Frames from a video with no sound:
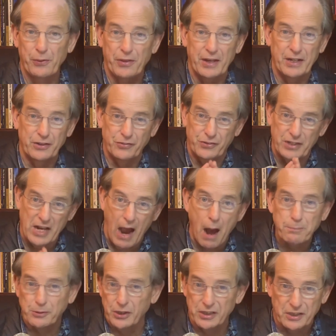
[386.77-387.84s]
that is the
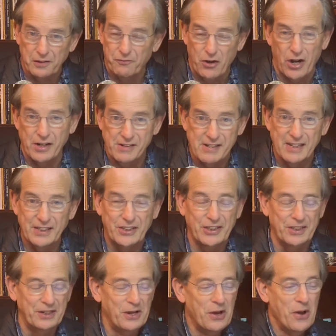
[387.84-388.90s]
object of our attention